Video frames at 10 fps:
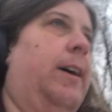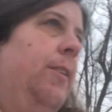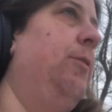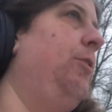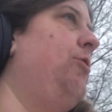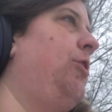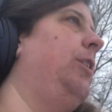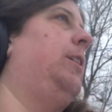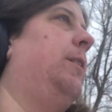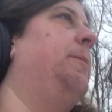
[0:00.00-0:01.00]
I don't
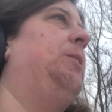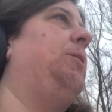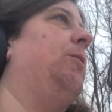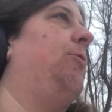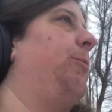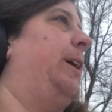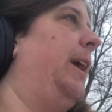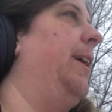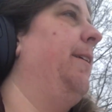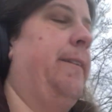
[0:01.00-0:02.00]
usually come out this
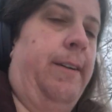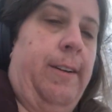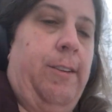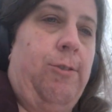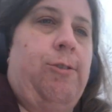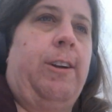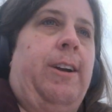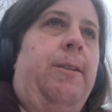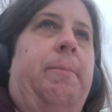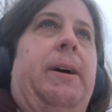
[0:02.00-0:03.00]
way on the
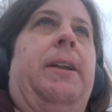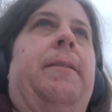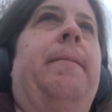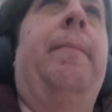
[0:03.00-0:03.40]
trail, but